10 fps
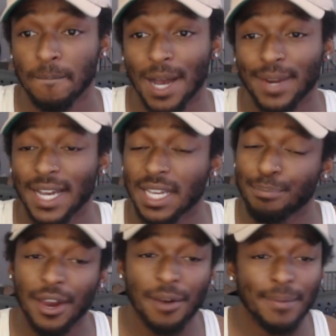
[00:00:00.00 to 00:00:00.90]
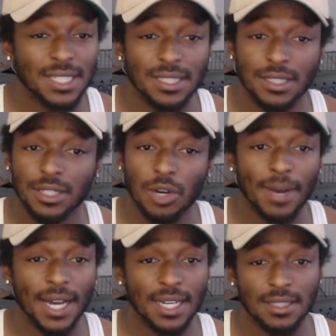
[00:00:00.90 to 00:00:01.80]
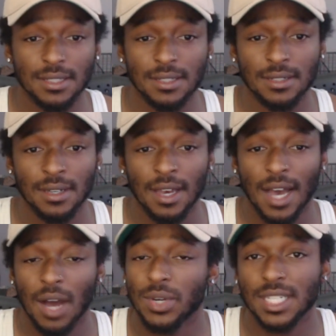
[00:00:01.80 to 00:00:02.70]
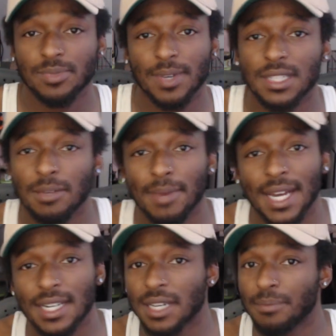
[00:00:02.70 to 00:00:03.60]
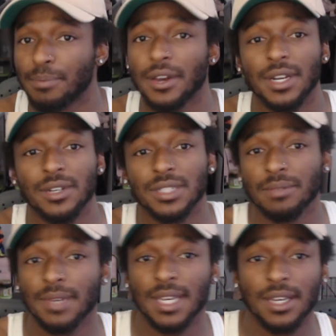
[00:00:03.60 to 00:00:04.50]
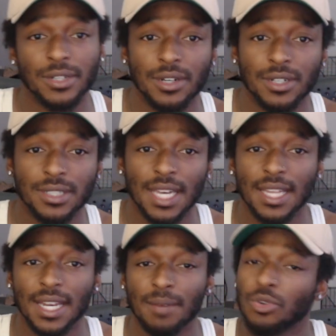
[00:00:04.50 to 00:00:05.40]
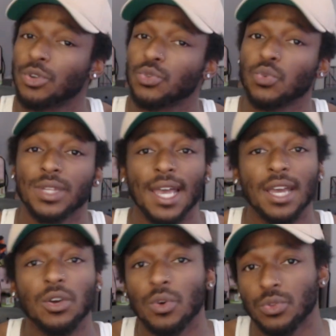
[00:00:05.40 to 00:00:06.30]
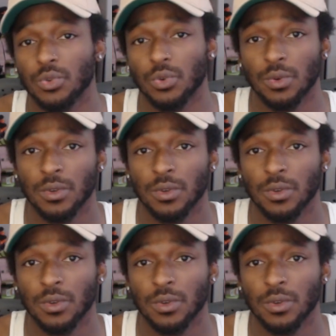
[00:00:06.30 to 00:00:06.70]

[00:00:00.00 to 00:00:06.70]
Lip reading: I'm not comparing my shit to nobody's. I wouldn't expect anybody to compare theirs to me or say that I'm going through what they going through.